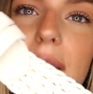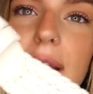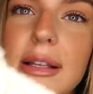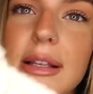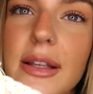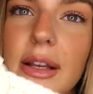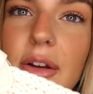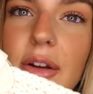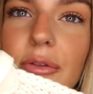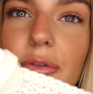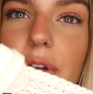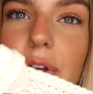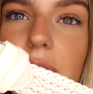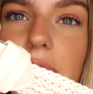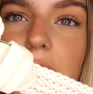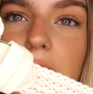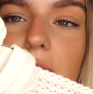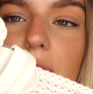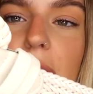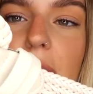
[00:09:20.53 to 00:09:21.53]
It's like a
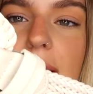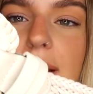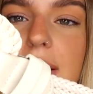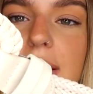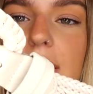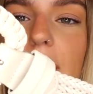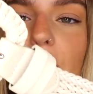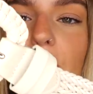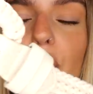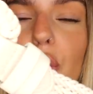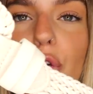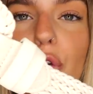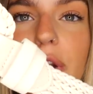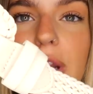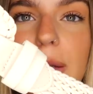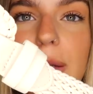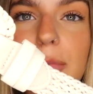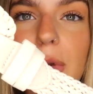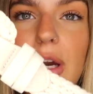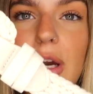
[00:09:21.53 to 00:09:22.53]
really nice
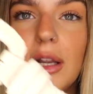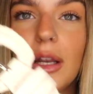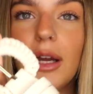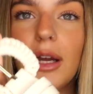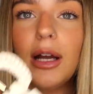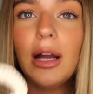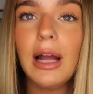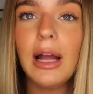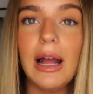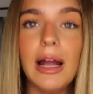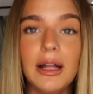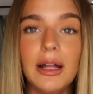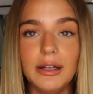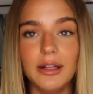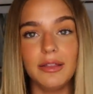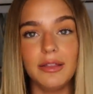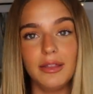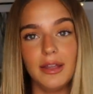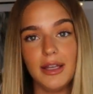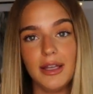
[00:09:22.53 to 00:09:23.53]
cream colour,
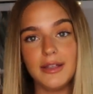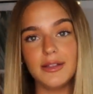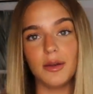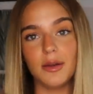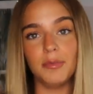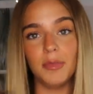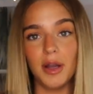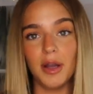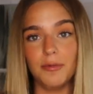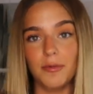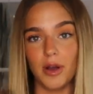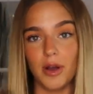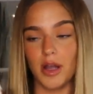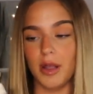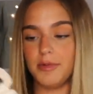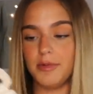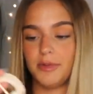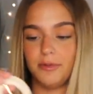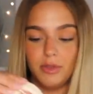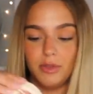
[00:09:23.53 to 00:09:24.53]
and these are my
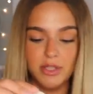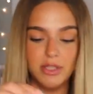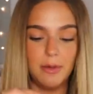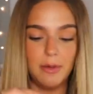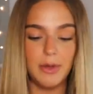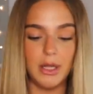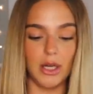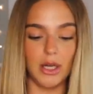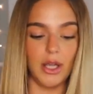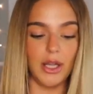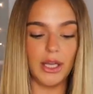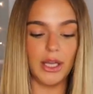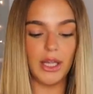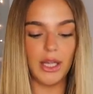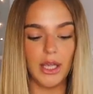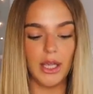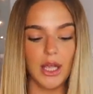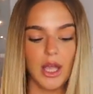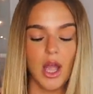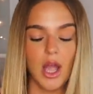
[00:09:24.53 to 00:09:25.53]
vibes for summer. Like
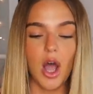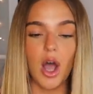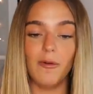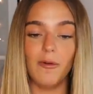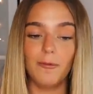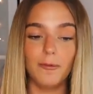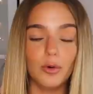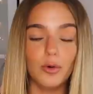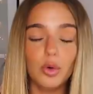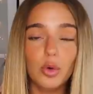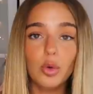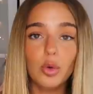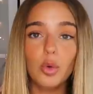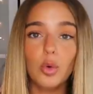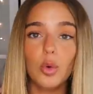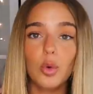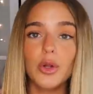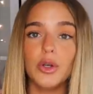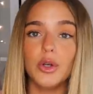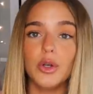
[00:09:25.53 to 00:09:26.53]
a
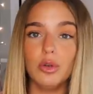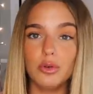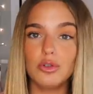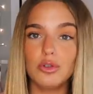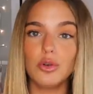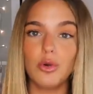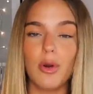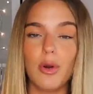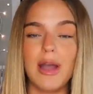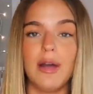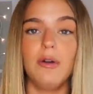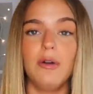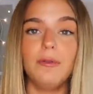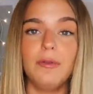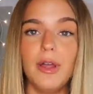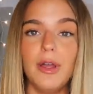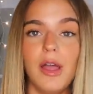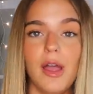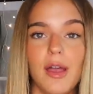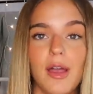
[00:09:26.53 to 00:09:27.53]
full neutral
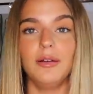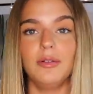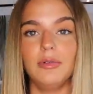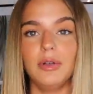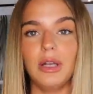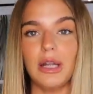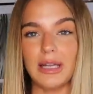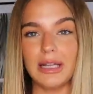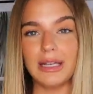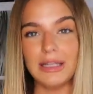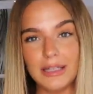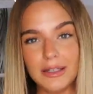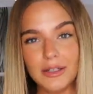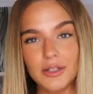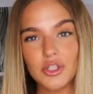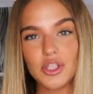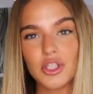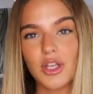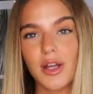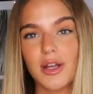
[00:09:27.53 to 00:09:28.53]
outfit, like a
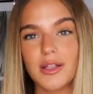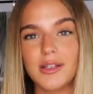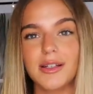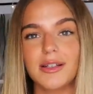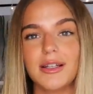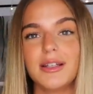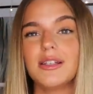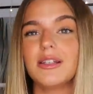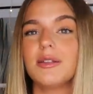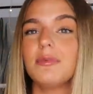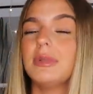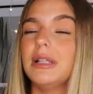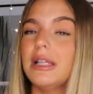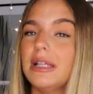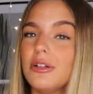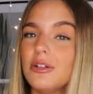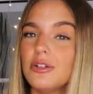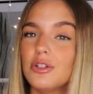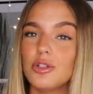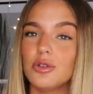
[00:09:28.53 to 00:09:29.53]
linen shirt tucked in some
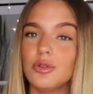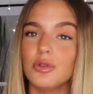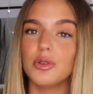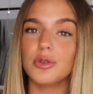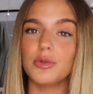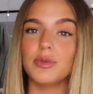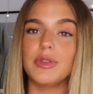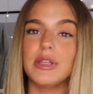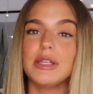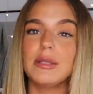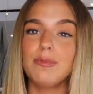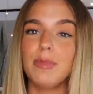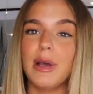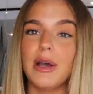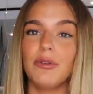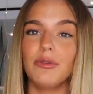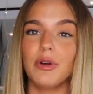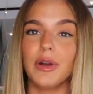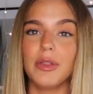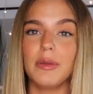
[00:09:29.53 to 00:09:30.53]
linen shorts with this
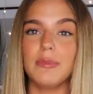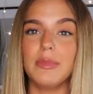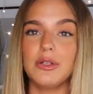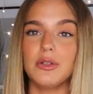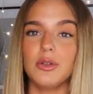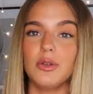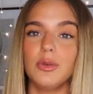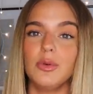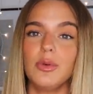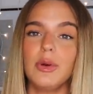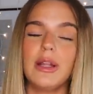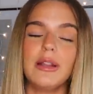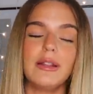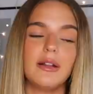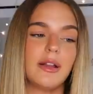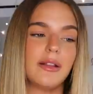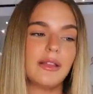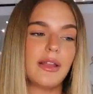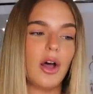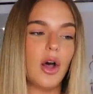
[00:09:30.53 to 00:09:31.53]
belt around the middle in
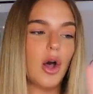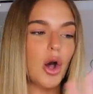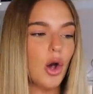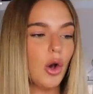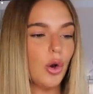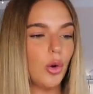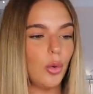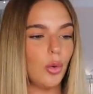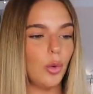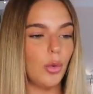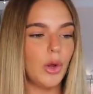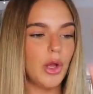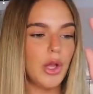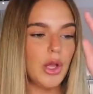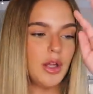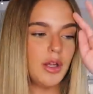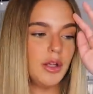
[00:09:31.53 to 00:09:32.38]
like that whole